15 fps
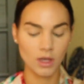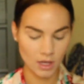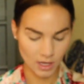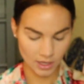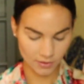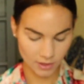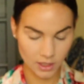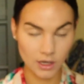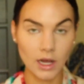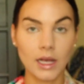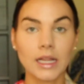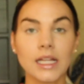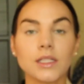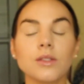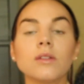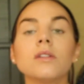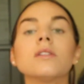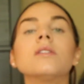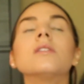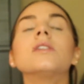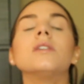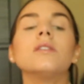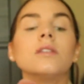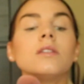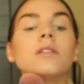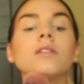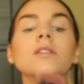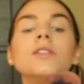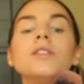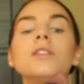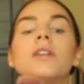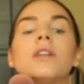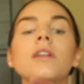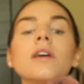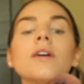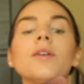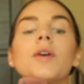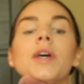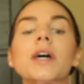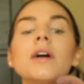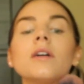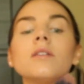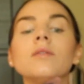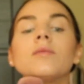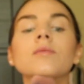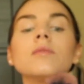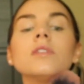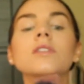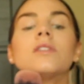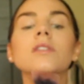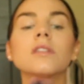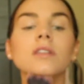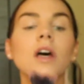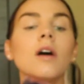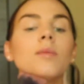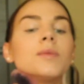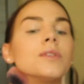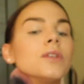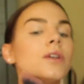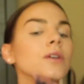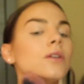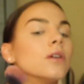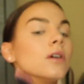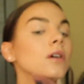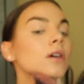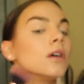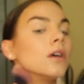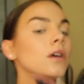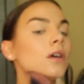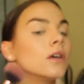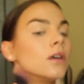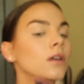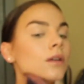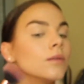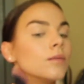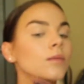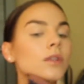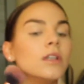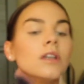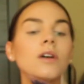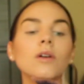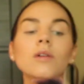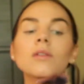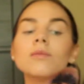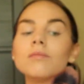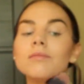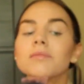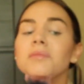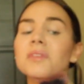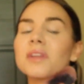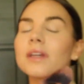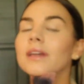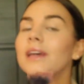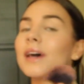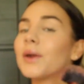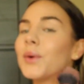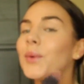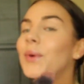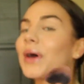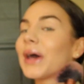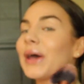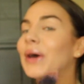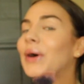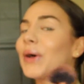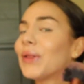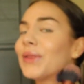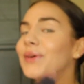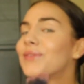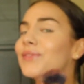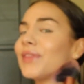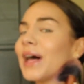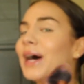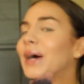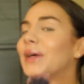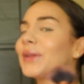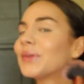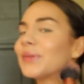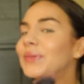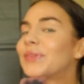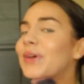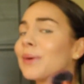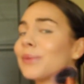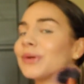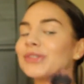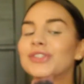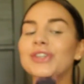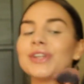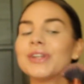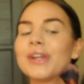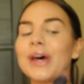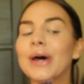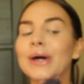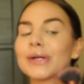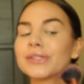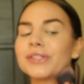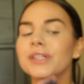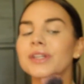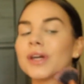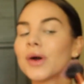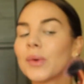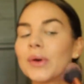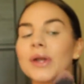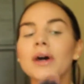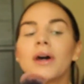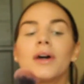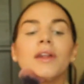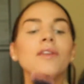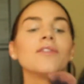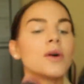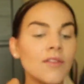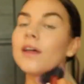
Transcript: And then I like to also go under the chin area. This just helps you, you know, get away all of that double chin action going on, and